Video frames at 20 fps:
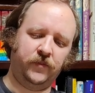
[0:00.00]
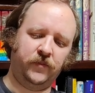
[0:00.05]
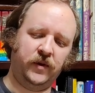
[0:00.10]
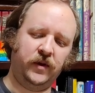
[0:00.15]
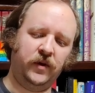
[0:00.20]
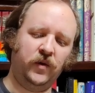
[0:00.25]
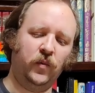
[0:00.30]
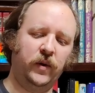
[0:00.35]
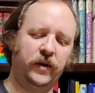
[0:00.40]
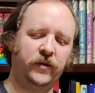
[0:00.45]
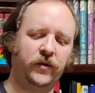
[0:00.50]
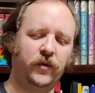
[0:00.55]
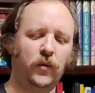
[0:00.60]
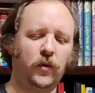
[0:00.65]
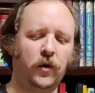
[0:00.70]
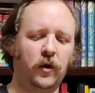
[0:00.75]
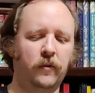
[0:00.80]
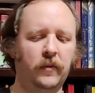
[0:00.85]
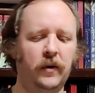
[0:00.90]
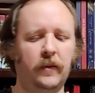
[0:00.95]
being a winter
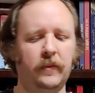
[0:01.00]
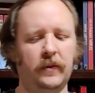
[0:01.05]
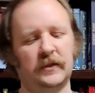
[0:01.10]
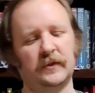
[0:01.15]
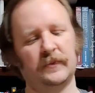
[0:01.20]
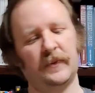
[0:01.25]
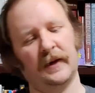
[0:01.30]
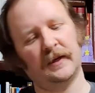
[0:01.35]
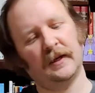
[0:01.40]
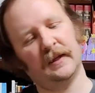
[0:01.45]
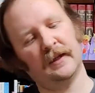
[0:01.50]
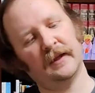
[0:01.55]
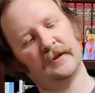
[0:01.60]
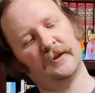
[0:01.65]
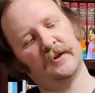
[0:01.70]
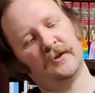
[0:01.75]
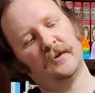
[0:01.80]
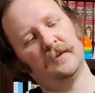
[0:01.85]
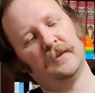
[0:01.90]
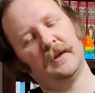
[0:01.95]
warmer, I'm expecting this
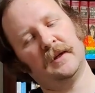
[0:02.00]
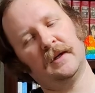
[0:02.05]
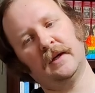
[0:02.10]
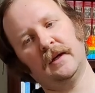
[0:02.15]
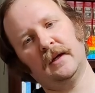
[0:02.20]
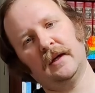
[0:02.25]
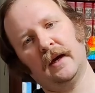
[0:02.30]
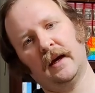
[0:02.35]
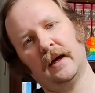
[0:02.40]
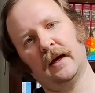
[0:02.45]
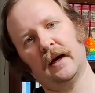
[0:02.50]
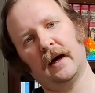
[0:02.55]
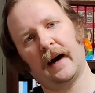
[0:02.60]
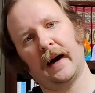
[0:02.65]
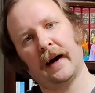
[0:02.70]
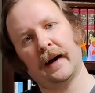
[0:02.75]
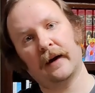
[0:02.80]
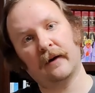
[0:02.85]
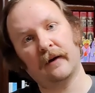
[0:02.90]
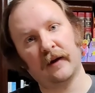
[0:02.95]
to be a
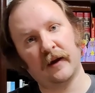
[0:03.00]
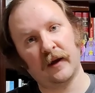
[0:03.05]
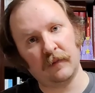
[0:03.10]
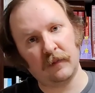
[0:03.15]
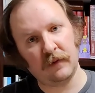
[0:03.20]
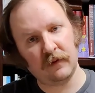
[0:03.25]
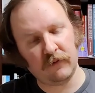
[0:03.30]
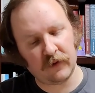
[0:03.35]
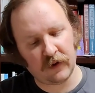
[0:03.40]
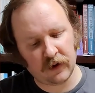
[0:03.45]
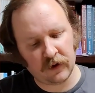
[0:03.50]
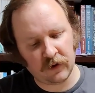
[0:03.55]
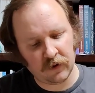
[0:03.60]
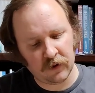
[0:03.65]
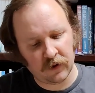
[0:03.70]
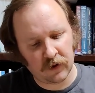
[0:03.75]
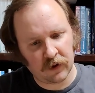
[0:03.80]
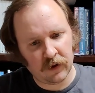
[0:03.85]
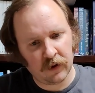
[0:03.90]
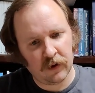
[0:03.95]
higher ABV,
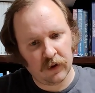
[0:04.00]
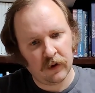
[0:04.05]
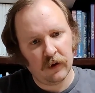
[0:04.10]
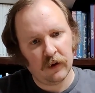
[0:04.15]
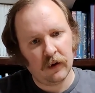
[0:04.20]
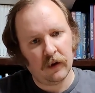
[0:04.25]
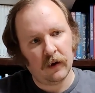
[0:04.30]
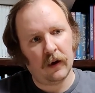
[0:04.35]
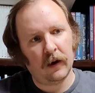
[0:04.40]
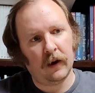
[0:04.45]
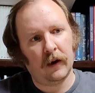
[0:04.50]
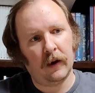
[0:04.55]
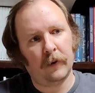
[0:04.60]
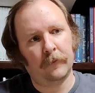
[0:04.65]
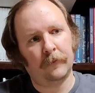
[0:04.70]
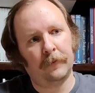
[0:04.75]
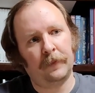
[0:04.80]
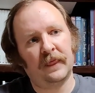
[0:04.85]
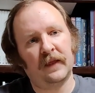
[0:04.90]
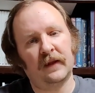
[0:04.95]

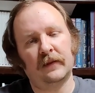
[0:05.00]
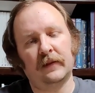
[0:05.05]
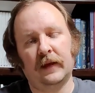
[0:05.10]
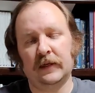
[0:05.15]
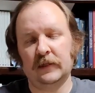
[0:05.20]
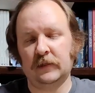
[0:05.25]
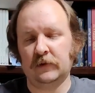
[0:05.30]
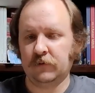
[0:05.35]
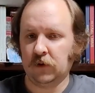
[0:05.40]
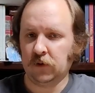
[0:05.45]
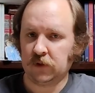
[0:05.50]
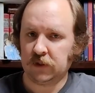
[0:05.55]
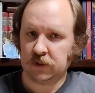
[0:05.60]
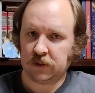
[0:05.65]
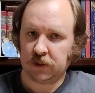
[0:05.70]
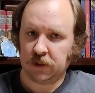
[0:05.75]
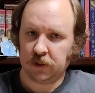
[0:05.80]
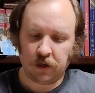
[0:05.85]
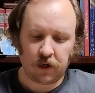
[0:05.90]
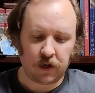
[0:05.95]
um, less
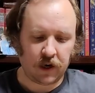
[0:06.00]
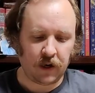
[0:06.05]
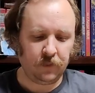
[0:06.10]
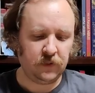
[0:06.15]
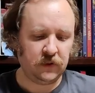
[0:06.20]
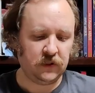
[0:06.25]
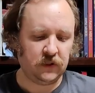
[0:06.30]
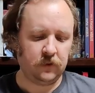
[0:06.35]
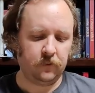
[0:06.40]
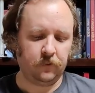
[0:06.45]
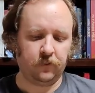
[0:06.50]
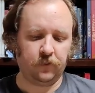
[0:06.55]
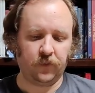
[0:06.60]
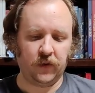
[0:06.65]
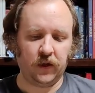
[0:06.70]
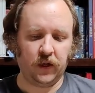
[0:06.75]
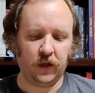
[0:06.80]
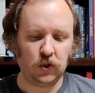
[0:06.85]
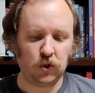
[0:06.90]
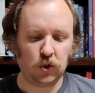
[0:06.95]
focused on the hops,
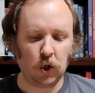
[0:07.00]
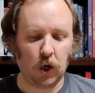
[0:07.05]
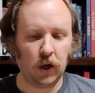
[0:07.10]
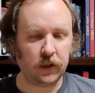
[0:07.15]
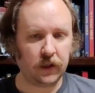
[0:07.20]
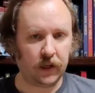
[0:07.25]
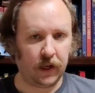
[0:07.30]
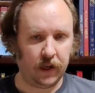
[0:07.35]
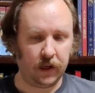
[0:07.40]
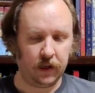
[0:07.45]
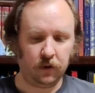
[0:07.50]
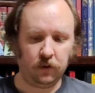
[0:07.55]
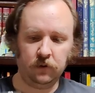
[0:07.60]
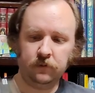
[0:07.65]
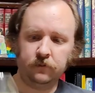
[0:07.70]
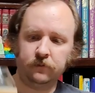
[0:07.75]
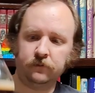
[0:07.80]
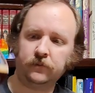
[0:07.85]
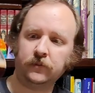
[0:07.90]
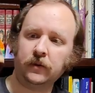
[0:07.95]
a dark
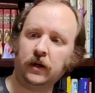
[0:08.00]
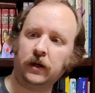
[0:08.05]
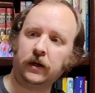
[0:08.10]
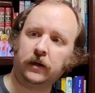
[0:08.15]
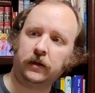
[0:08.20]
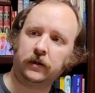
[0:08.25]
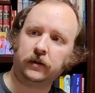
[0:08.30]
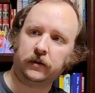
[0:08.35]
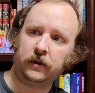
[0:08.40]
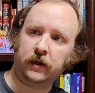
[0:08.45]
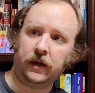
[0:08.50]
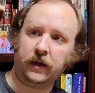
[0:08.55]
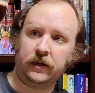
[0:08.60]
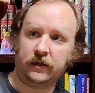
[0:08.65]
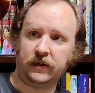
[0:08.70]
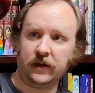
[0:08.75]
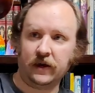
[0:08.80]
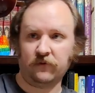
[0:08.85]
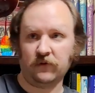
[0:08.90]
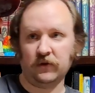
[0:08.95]
ale, uh, and
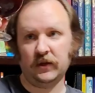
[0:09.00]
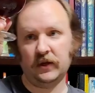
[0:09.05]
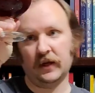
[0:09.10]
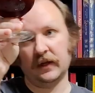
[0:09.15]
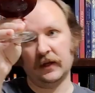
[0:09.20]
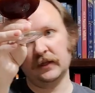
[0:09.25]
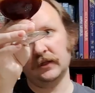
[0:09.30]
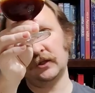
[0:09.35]
definitely it